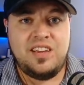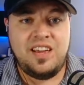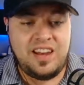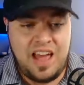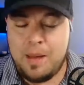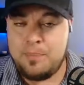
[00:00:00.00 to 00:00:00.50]

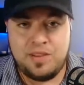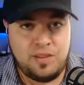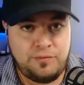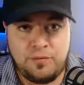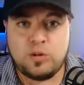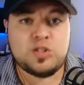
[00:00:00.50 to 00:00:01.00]
it happened the
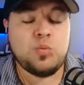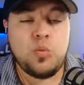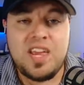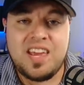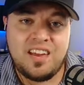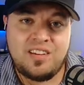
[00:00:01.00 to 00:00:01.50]
first
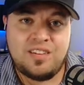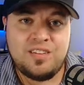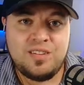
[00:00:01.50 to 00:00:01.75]
weekend,